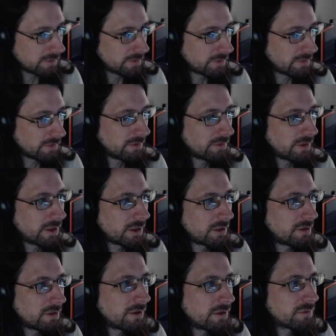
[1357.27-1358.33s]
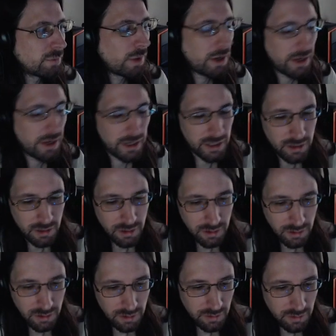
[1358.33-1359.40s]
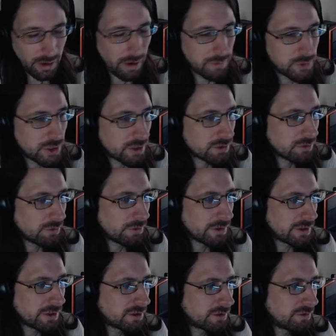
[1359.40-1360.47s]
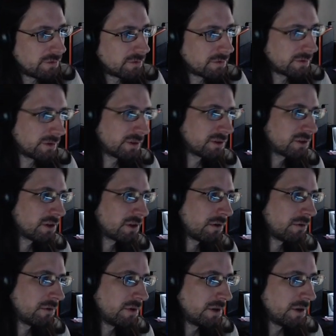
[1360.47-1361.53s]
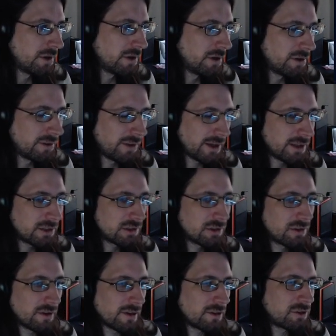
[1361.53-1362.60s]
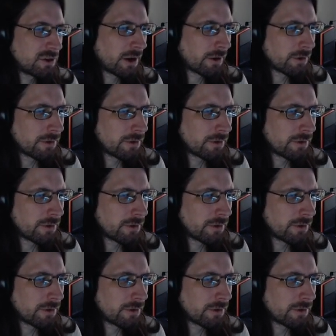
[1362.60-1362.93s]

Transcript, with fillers: than it does by object oriented. So that's uh, generally